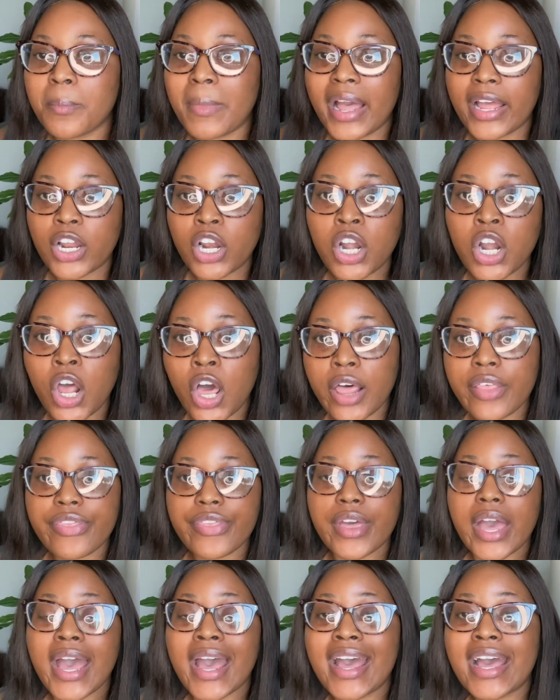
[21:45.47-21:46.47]
cloth,
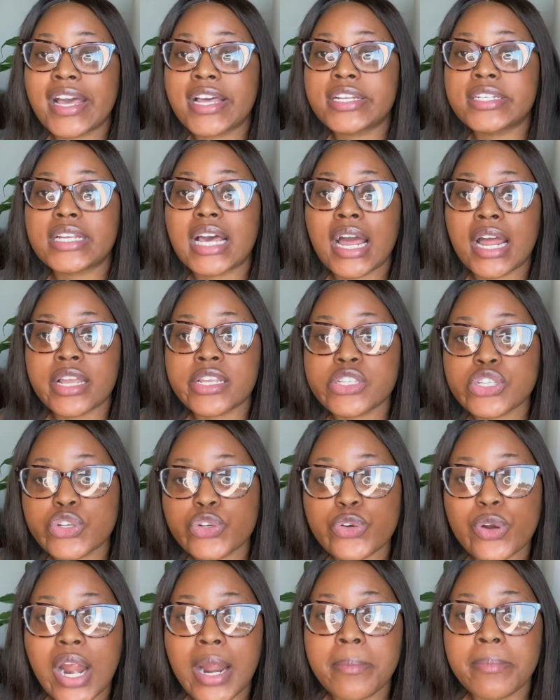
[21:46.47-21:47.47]
and I
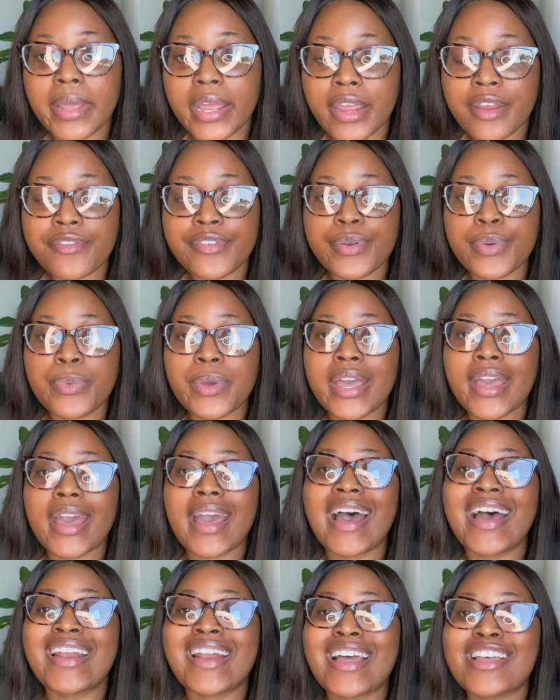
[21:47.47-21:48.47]
scrub everywhere,
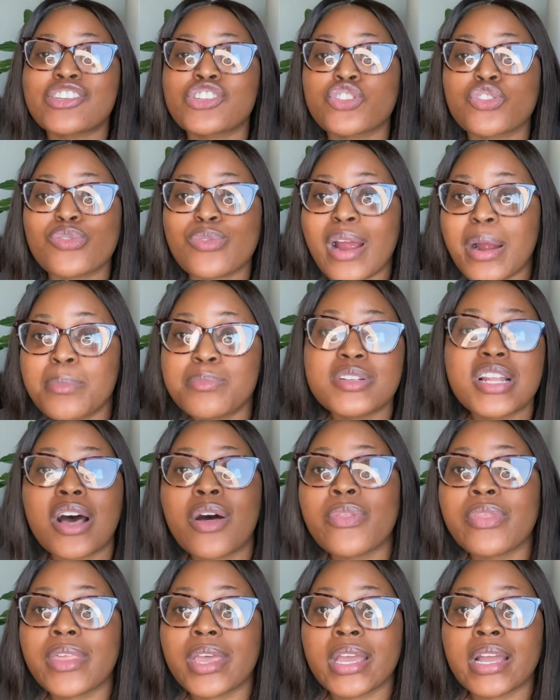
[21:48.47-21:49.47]
and I scrub
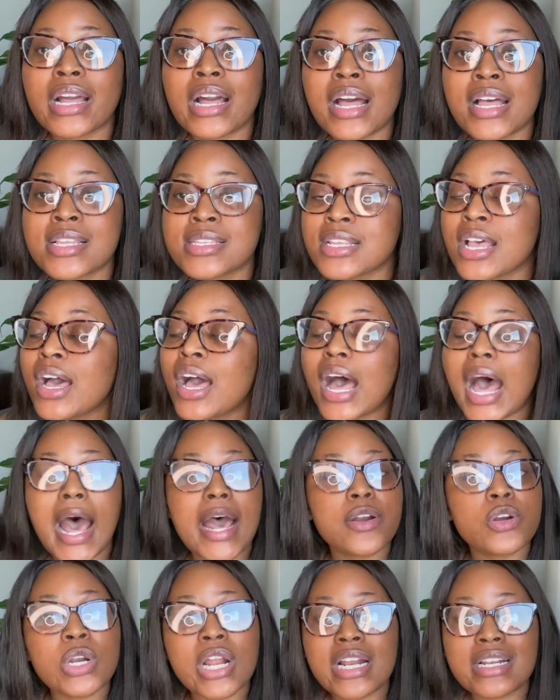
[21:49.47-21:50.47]
down there, guys. I
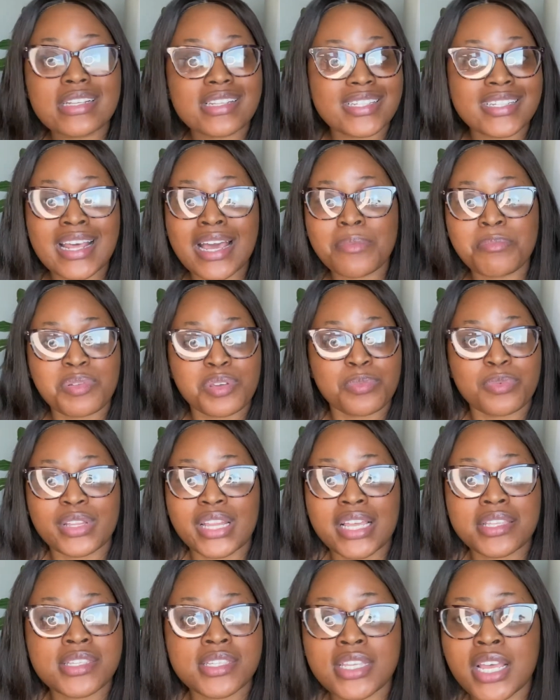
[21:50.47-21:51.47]
don't understand people
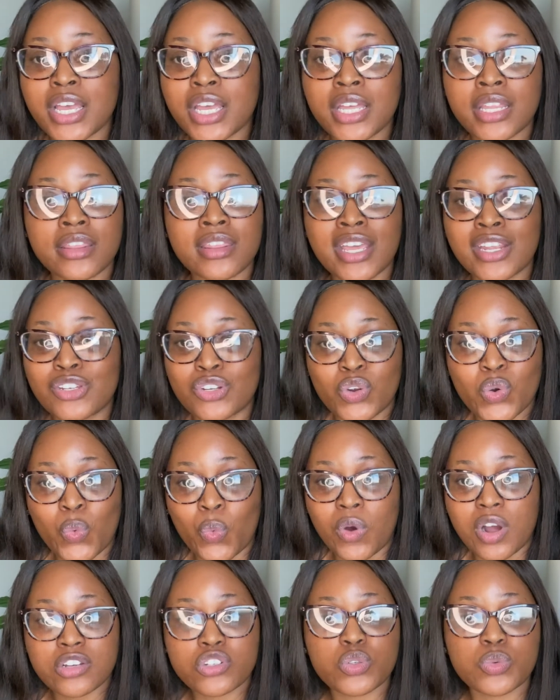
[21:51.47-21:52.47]
that say they don't
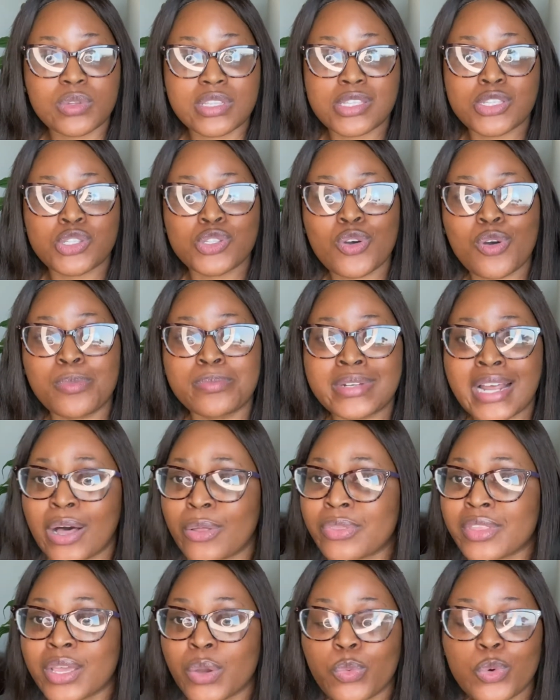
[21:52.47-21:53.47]
wash with soap
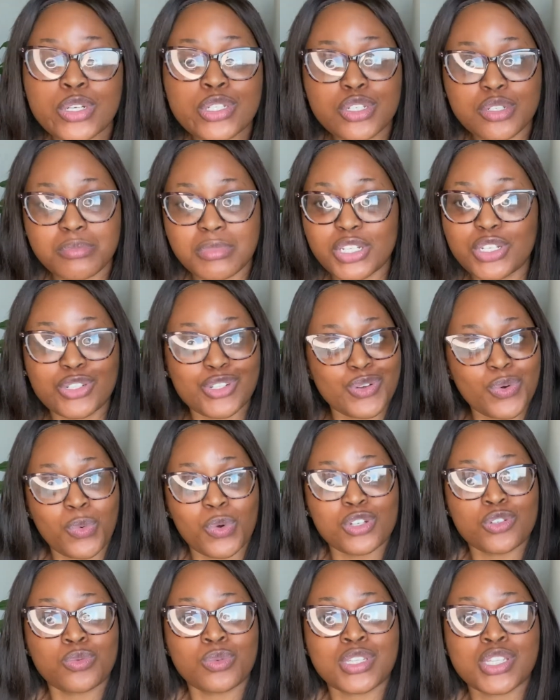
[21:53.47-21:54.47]
down there. What do you mean you don't
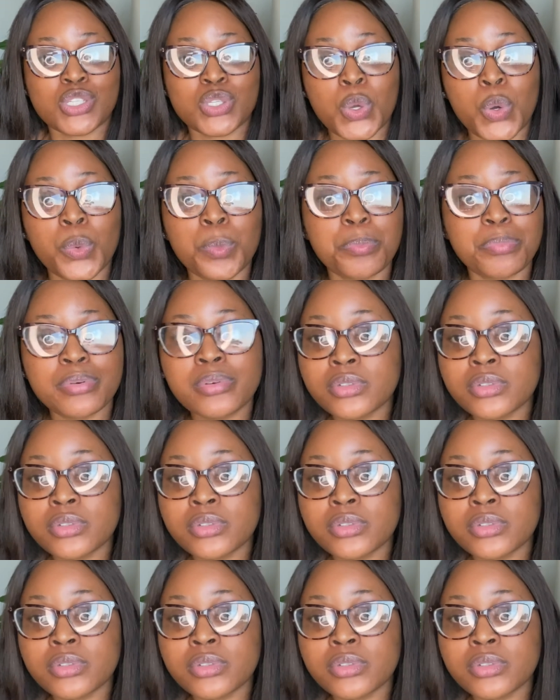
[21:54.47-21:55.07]
wash with soap?